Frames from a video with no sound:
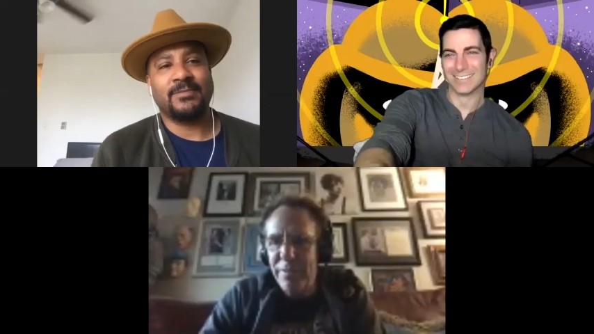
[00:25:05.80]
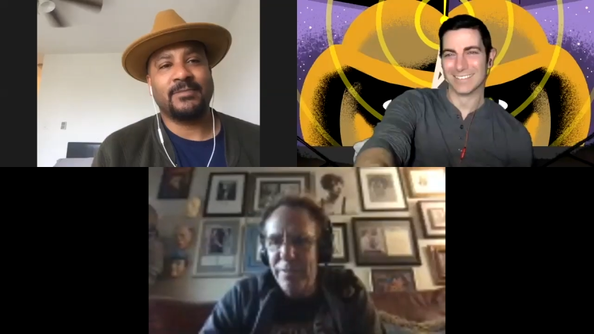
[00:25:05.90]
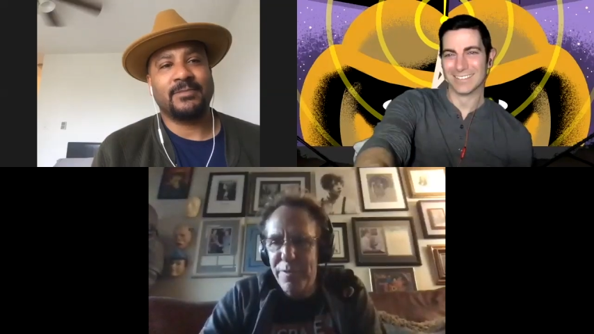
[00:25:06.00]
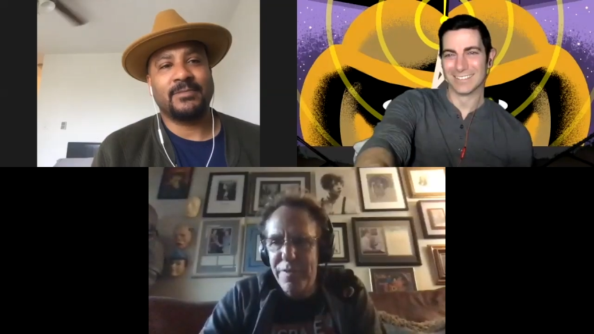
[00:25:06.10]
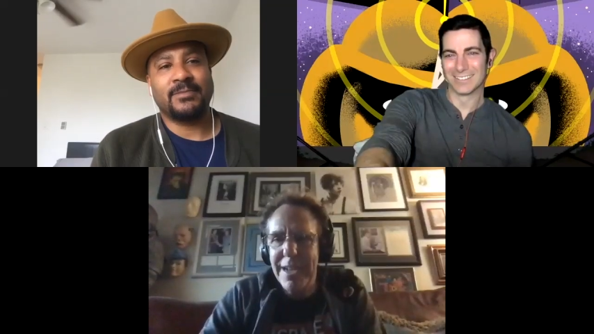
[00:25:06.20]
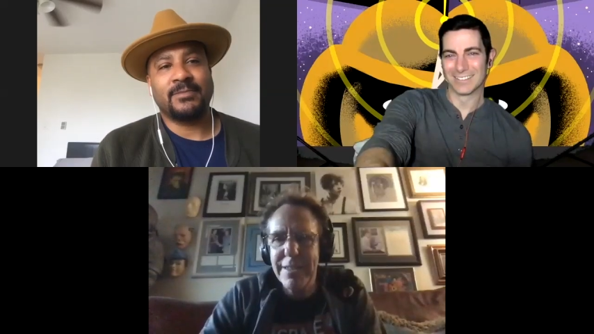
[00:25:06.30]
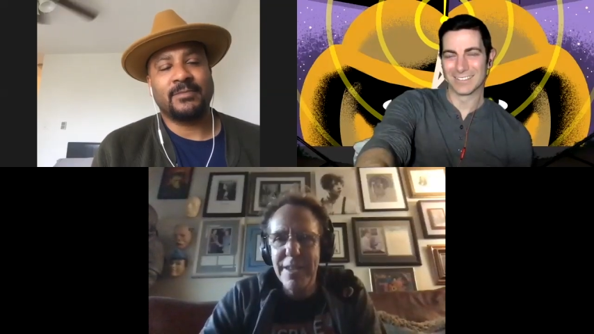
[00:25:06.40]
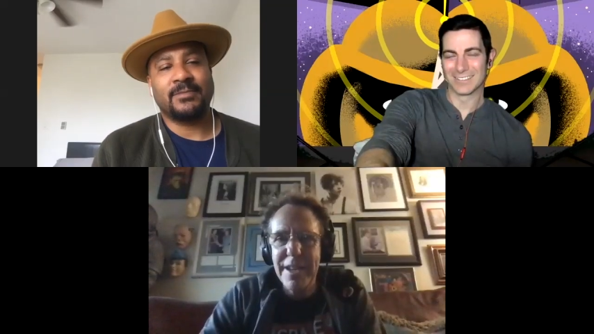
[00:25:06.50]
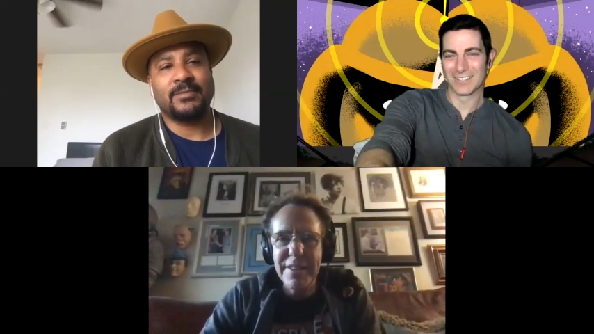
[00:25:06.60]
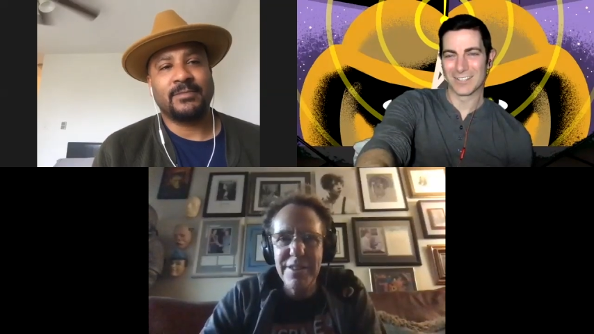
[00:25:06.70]
Speaker 1: the fact that I
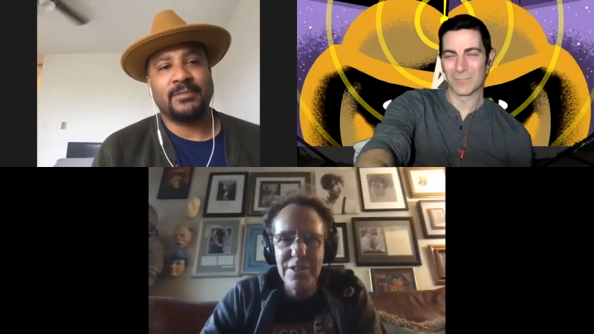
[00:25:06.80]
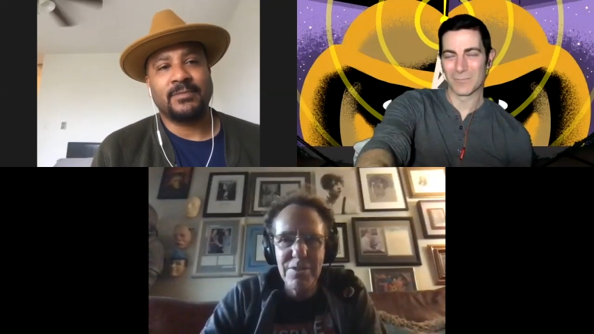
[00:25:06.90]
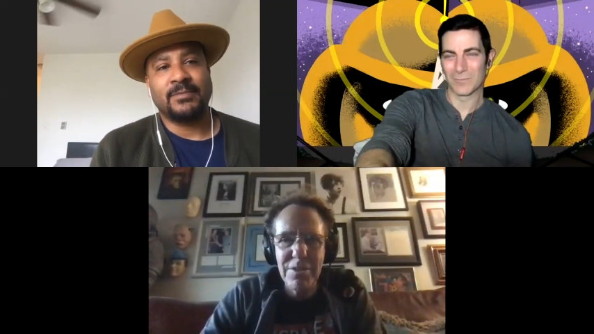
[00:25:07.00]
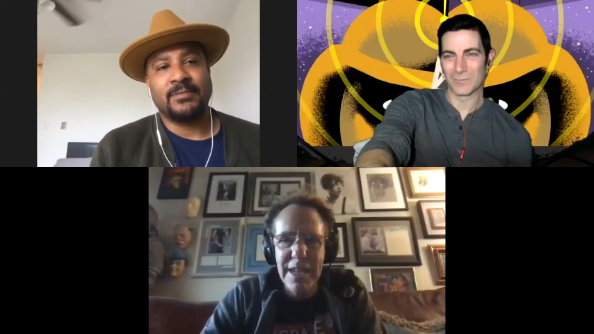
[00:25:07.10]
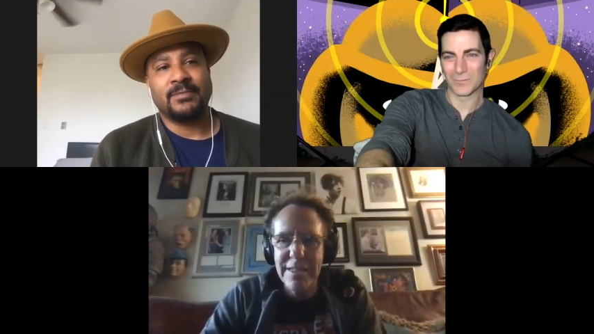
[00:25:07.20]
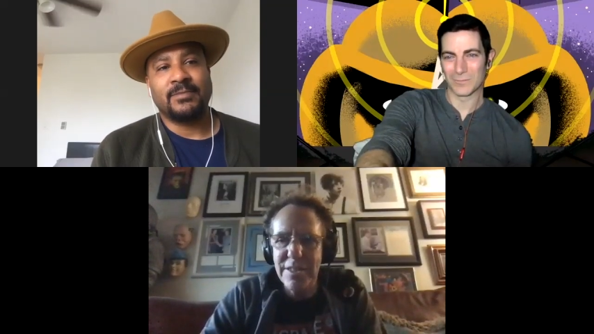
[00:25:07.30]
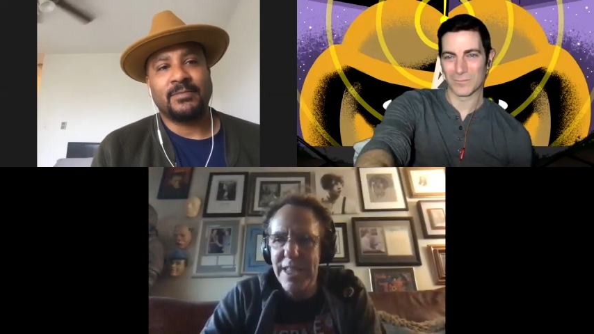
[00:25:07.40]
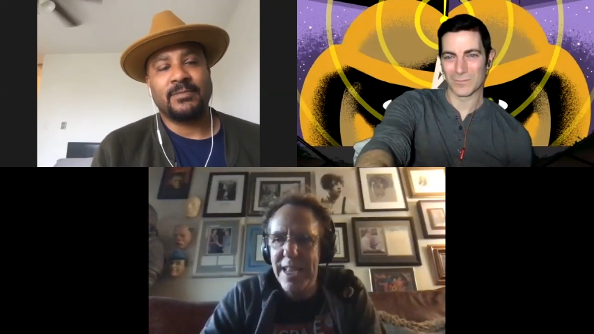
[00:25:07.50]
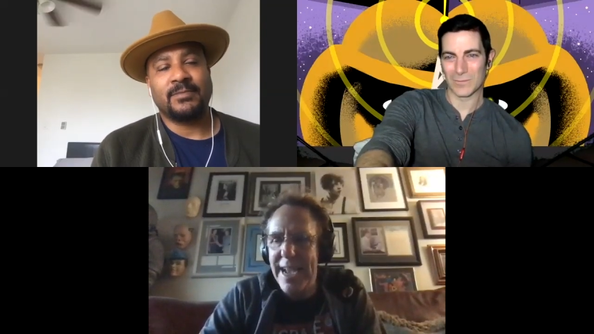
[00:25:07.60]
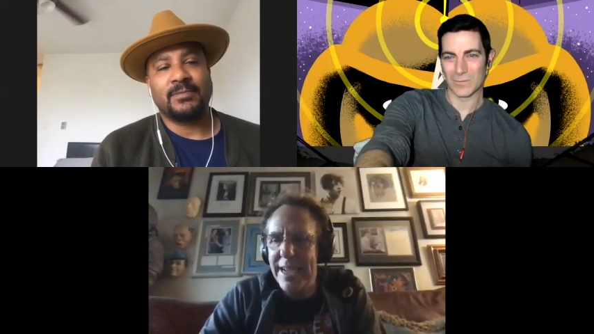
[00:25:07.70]
can I can see
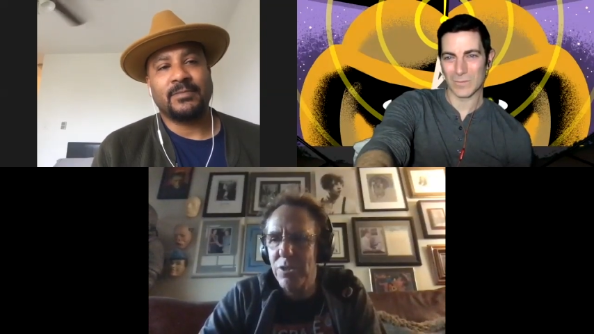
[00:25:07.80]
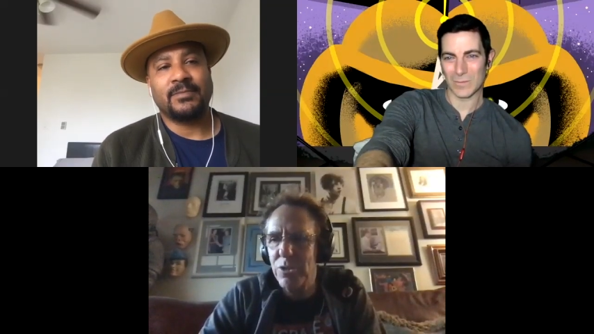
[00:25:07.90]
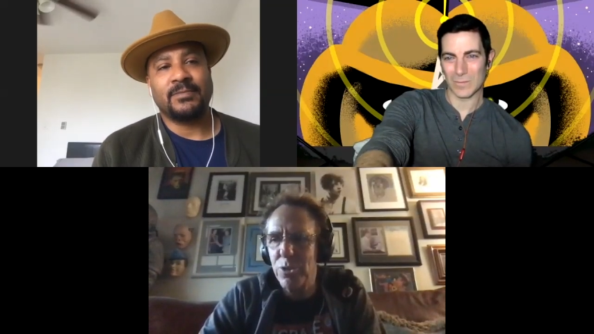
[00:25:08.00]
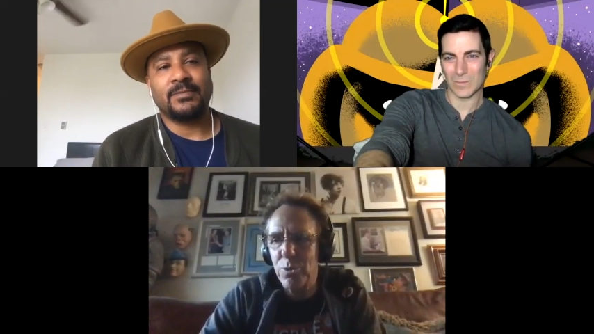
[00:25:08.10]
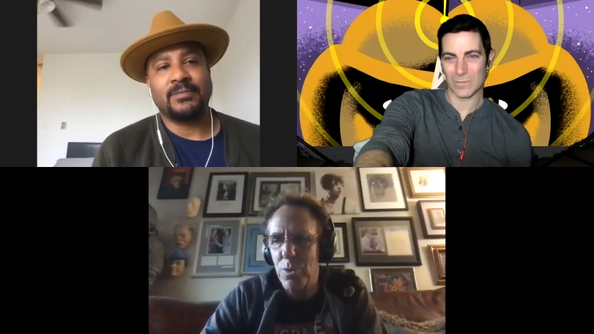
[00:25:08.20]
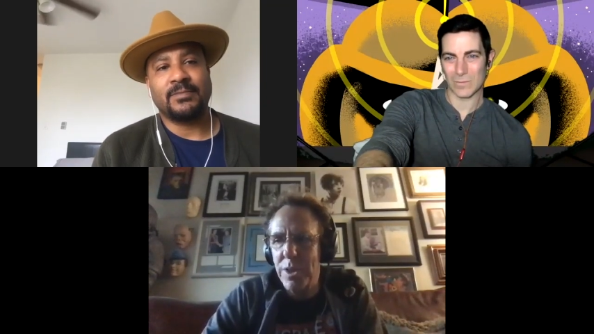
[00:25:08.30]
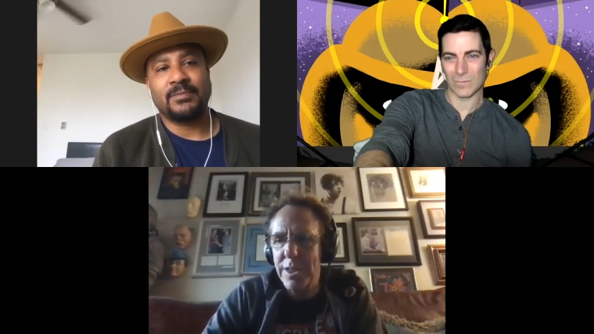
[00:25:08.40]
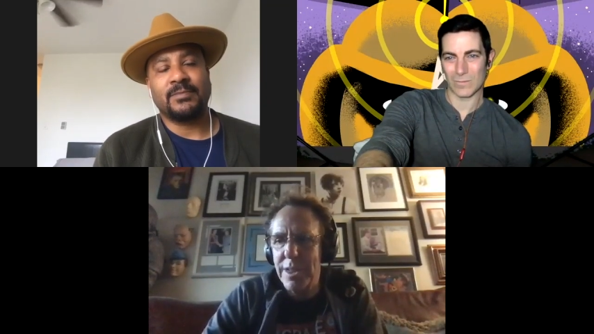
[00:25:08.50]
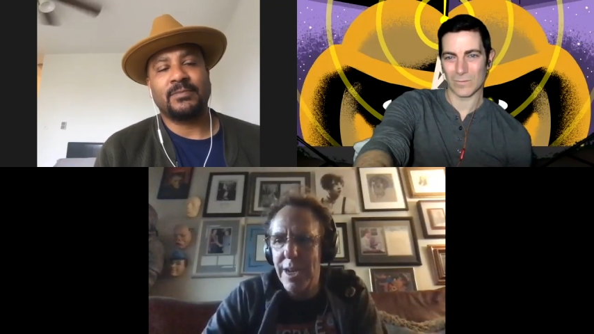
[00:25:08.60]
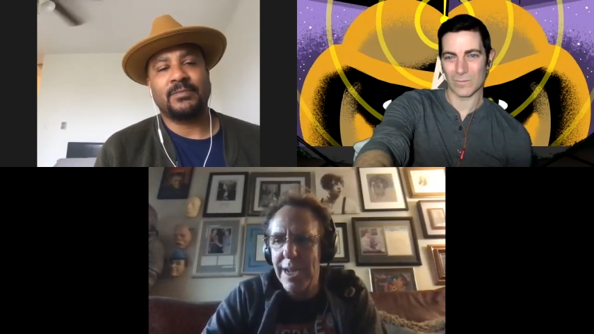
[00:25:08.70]
actors whose work
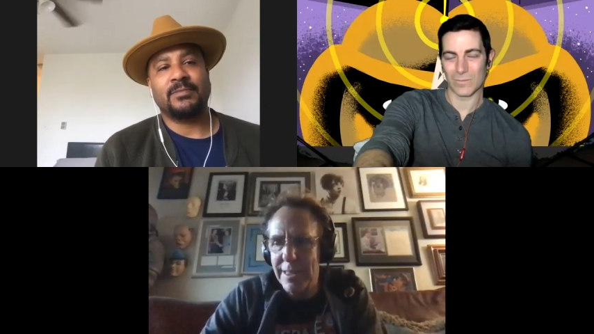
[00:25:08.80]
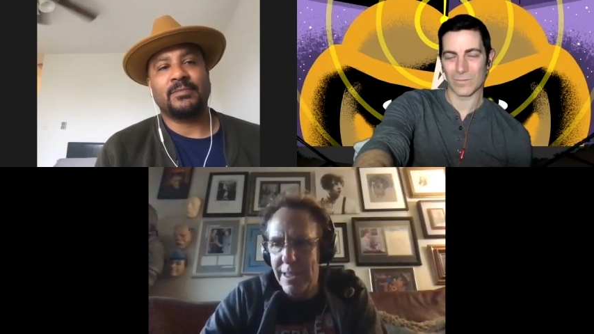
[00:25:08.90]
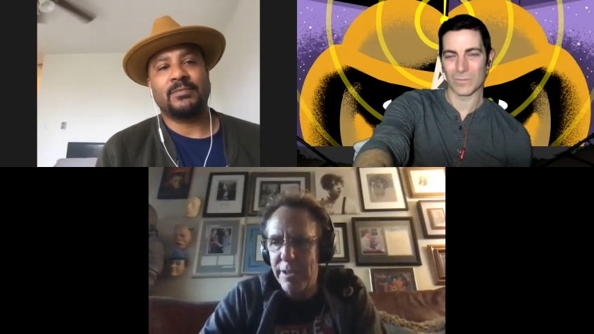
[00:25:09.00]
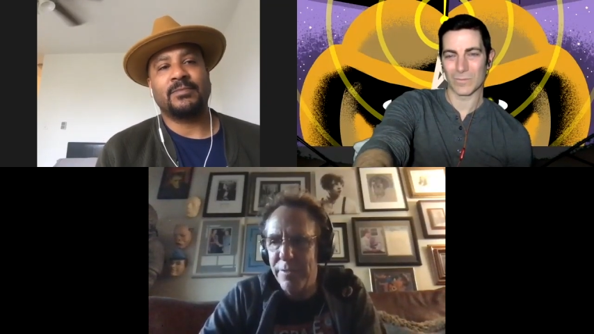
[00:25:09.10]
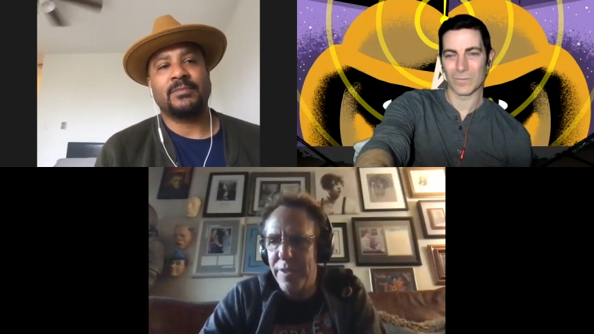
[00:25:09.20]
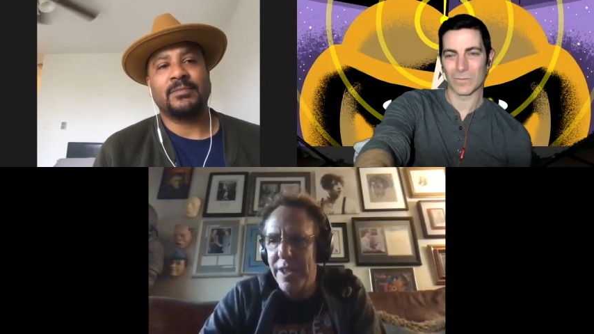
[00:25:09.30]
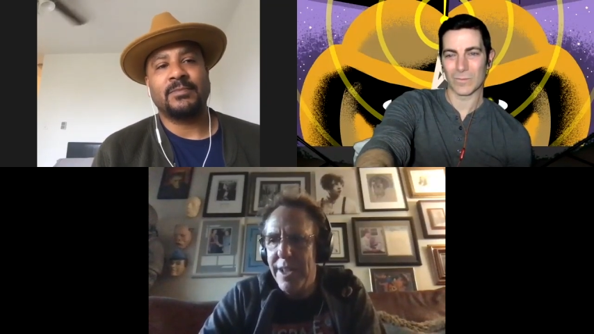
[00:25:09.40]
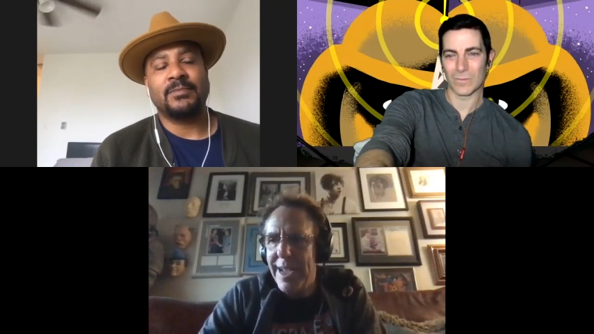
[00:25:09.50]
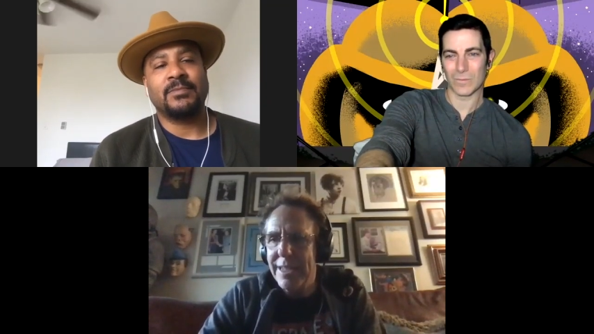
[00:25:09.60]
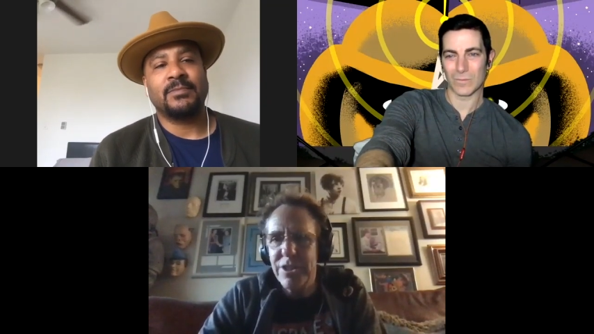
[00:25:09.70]
I love
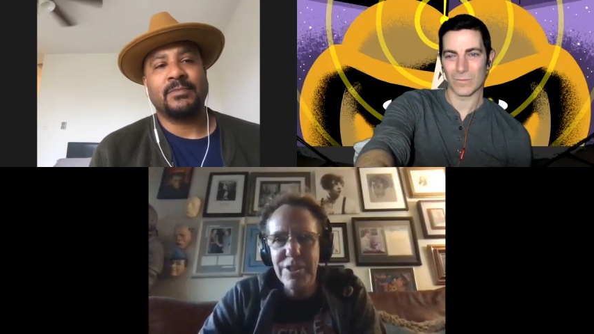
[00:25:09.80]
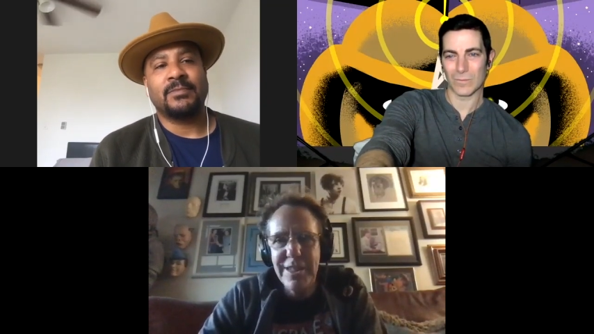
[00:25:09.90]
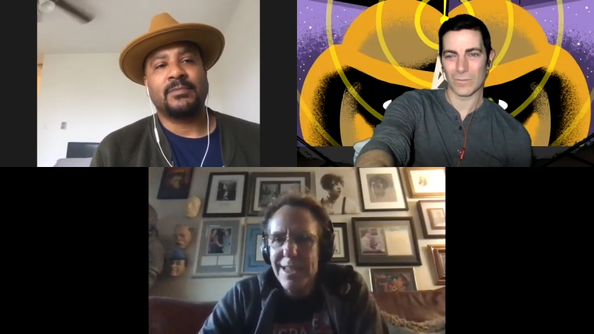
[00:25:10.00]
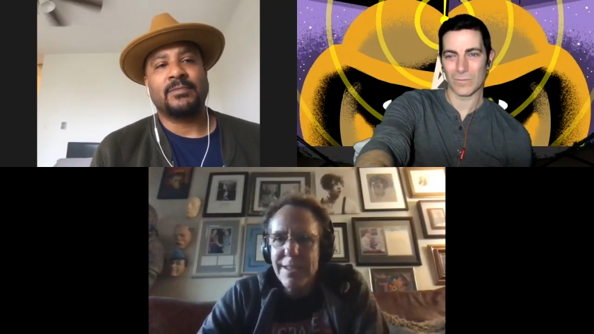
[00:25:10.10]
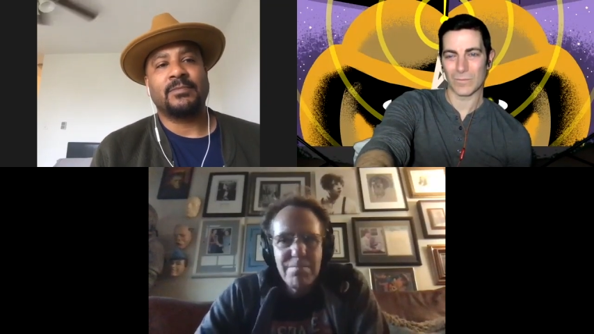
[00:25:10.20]
and just say,